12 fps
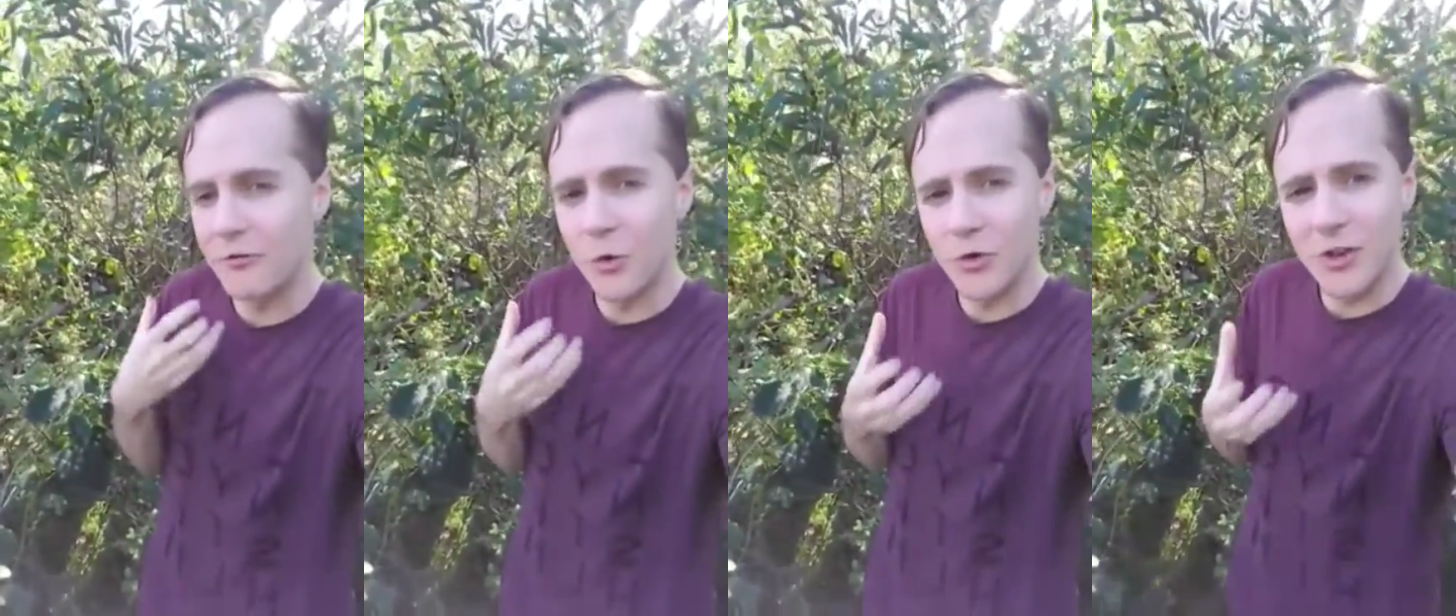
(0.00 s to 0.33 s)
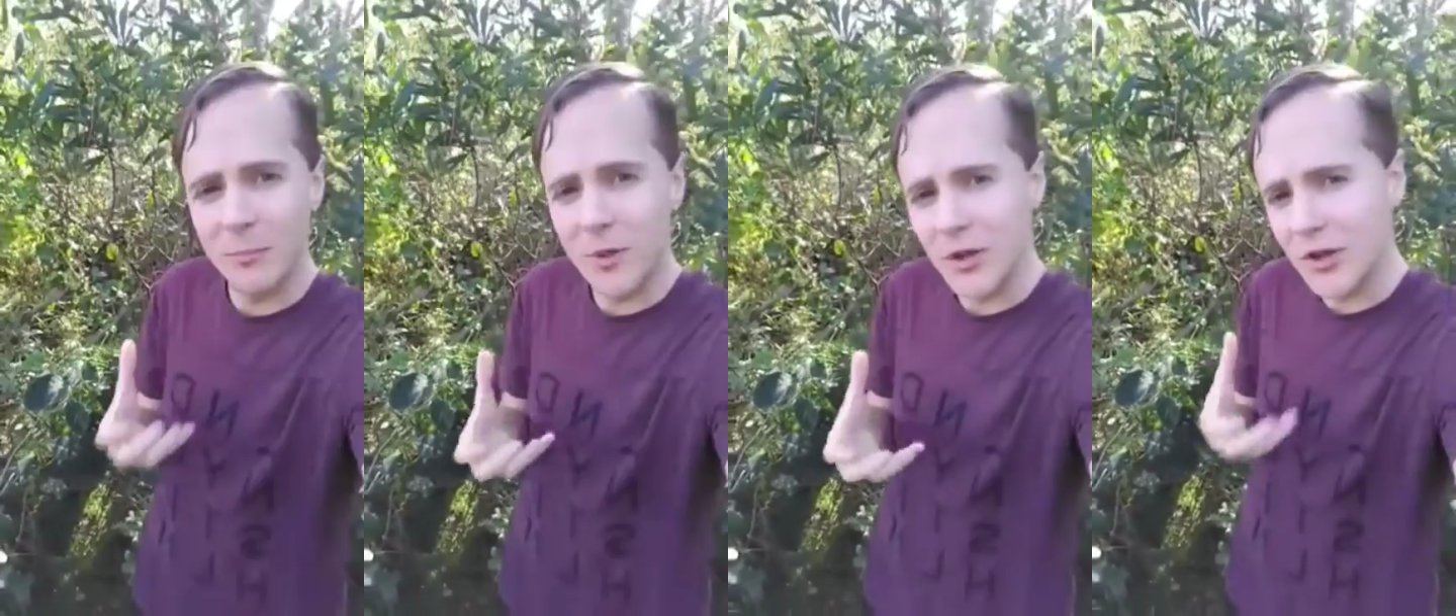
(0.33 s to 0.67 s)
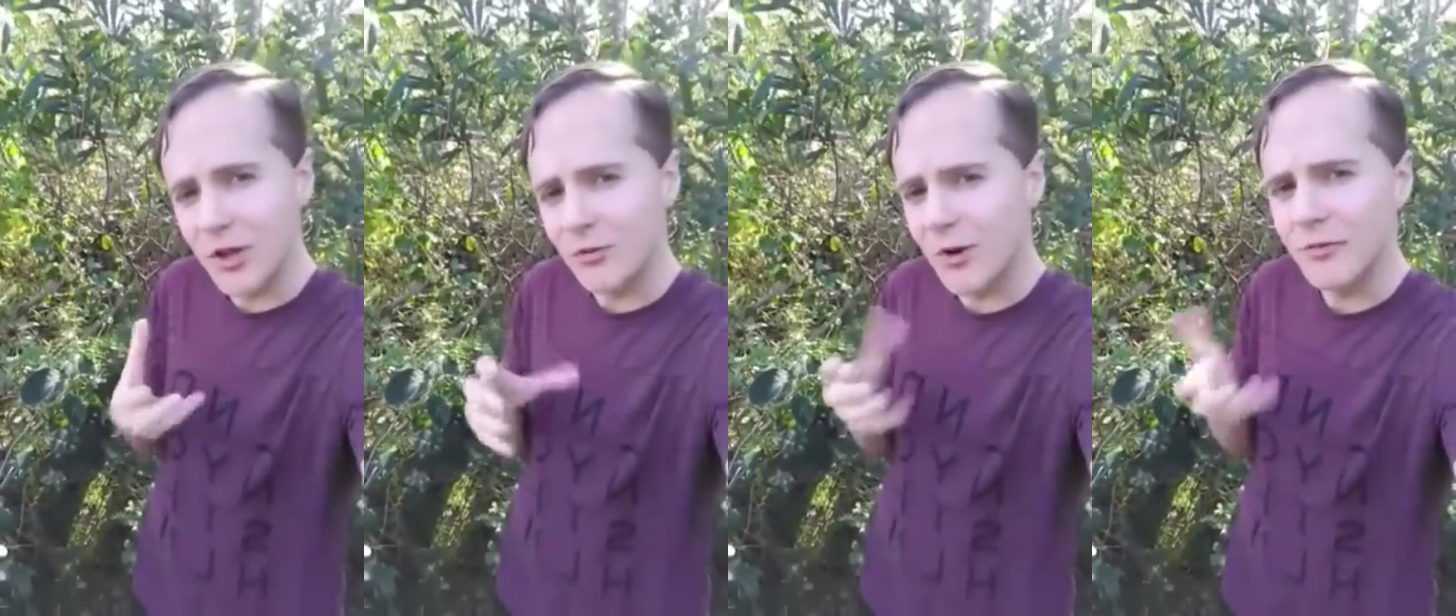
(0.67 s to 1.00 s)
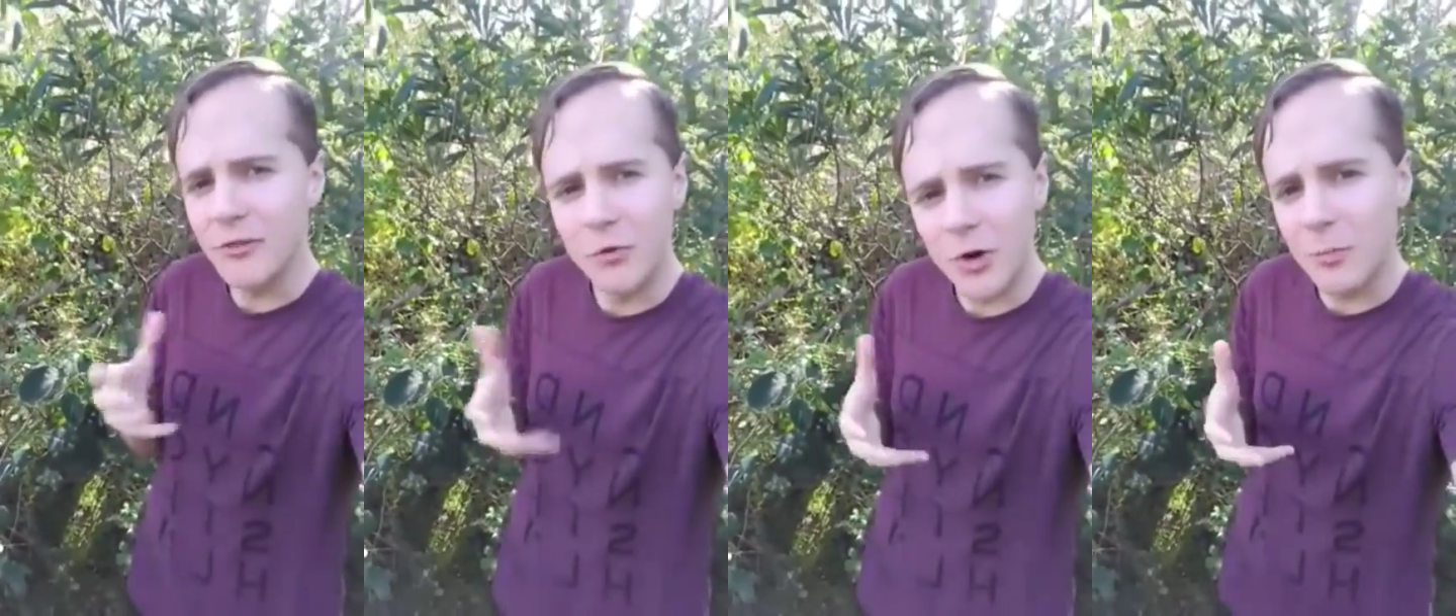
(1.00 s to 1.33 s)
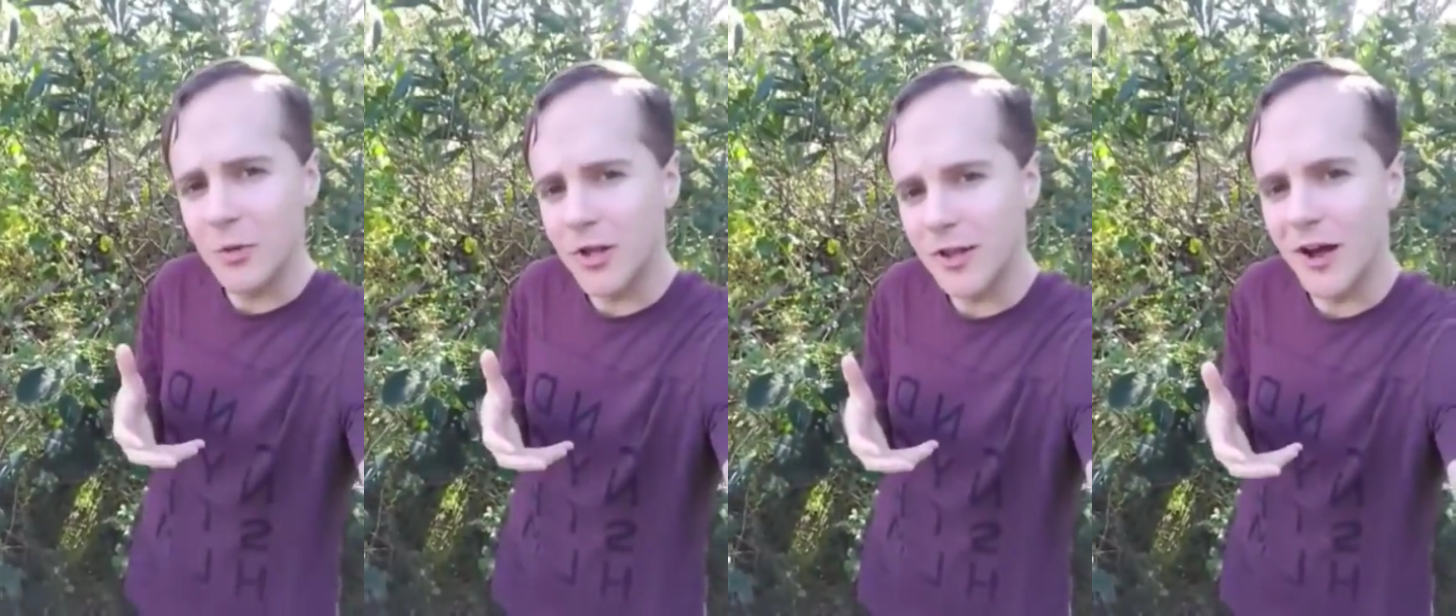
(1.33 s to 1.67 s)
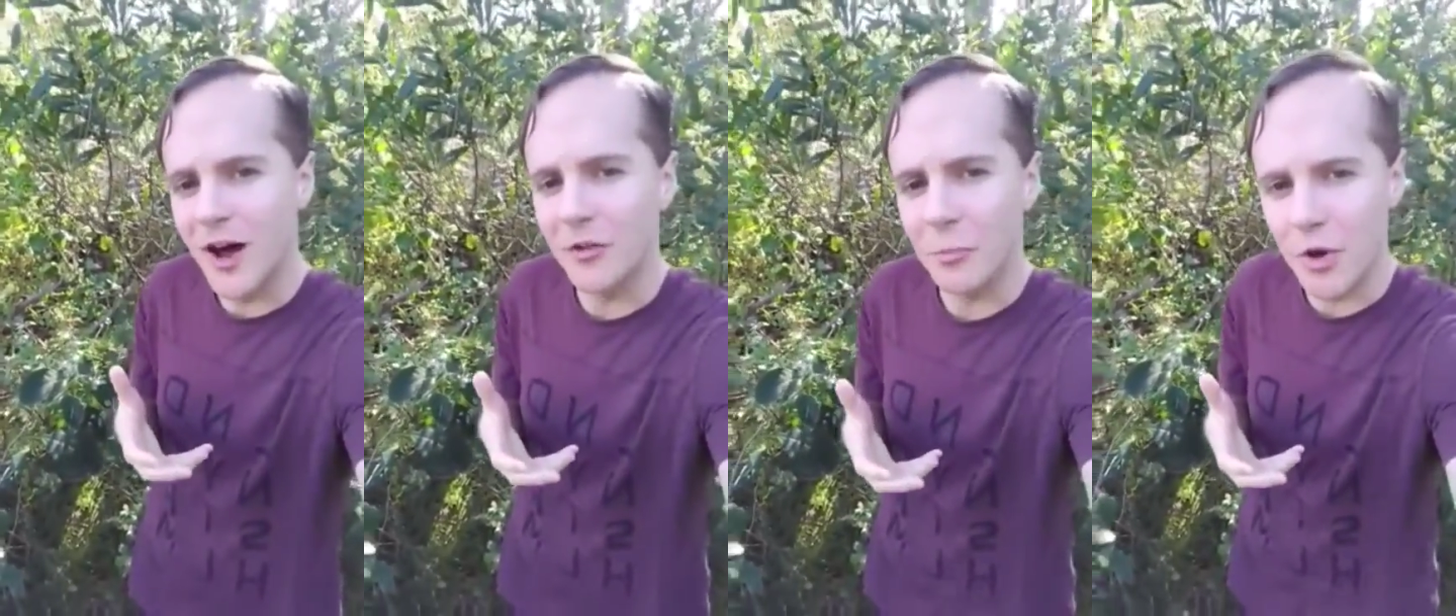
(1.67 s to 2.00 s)
40 million, roughly 40 million
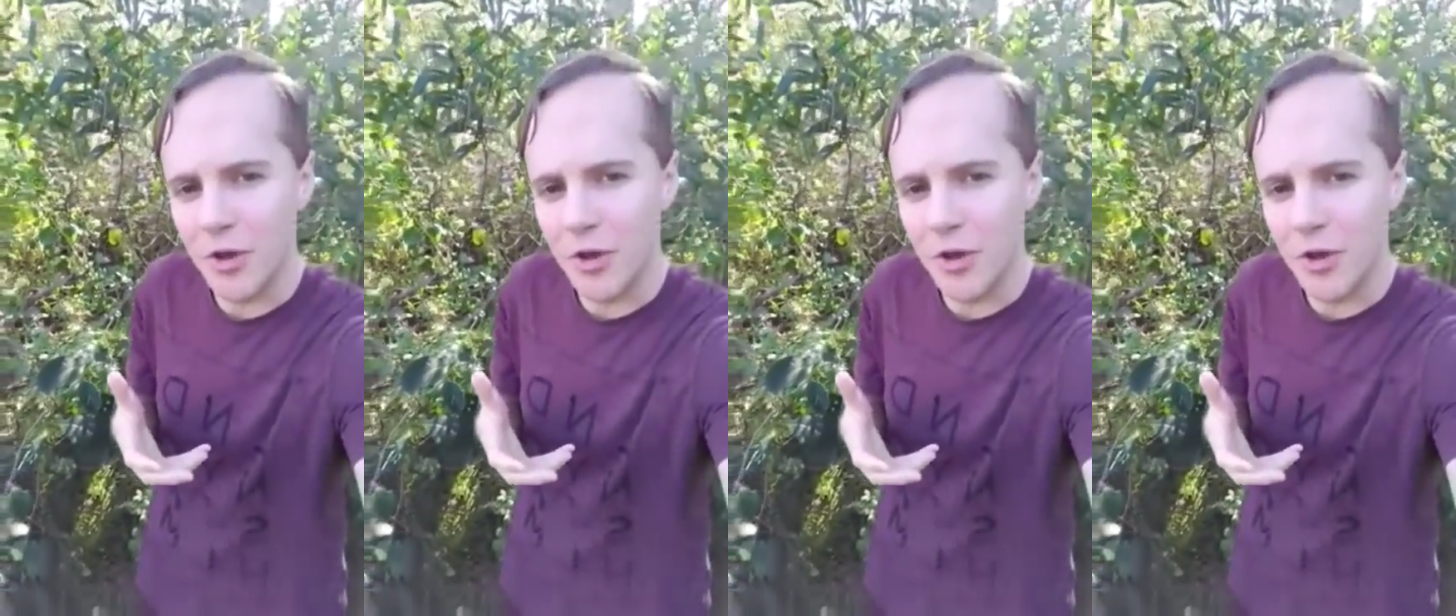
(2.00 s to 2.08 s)
cars per